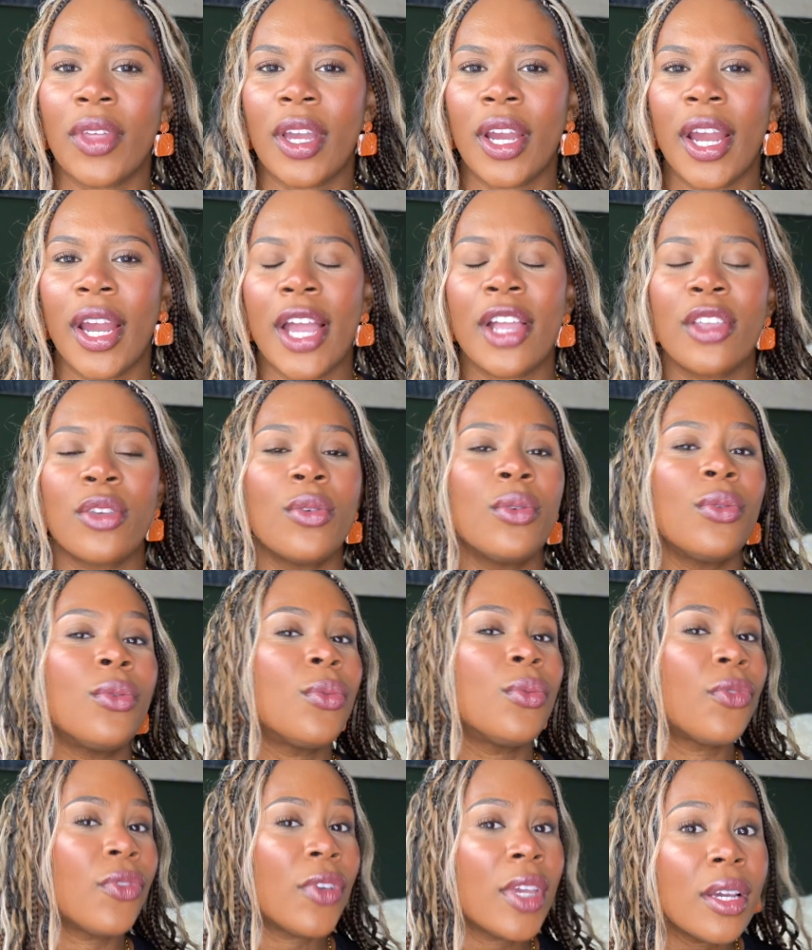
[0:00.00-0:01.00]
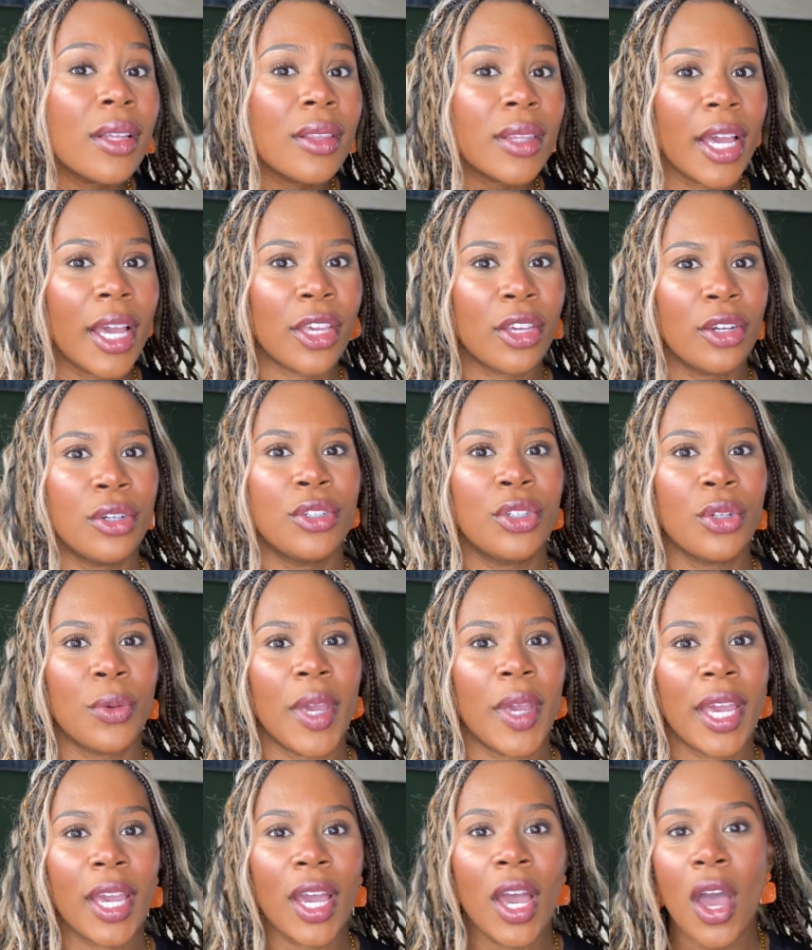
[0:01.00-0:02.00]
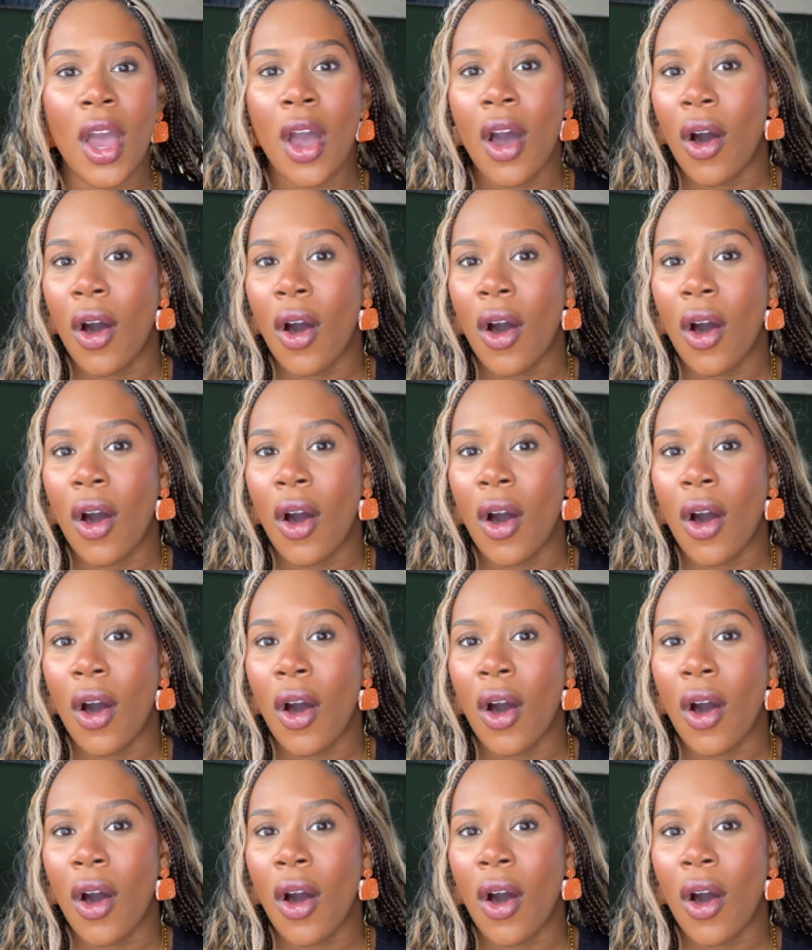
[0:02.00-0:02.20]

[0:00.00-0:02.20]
there and you feel like you're doing